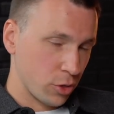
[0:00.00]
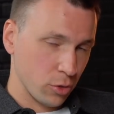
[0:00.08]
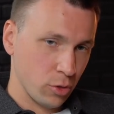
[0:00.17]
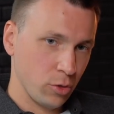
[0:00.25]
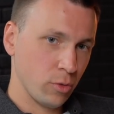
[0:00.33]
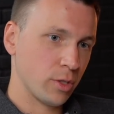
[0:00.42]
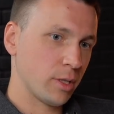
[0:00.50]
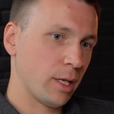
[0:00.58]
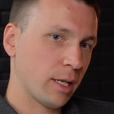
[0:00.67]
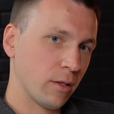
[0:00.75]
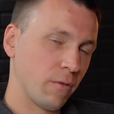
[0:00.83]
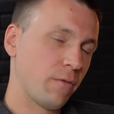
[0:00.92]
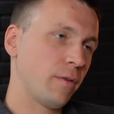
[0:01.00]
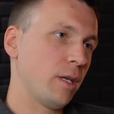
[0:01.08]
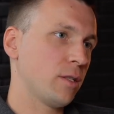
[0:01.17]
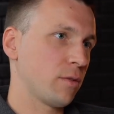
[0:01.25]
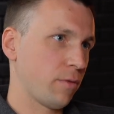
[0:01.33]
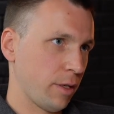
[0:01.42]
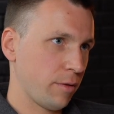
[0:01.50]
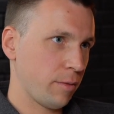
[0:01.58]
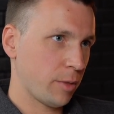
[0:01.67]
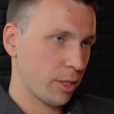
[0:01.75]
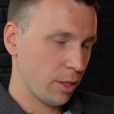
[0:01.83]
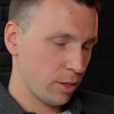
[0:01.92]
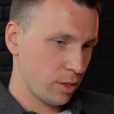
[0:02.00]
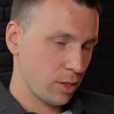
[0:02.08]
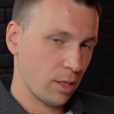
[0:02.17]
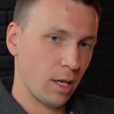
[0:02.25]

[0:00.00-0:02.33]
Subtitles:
to do is they can face Finery Markets.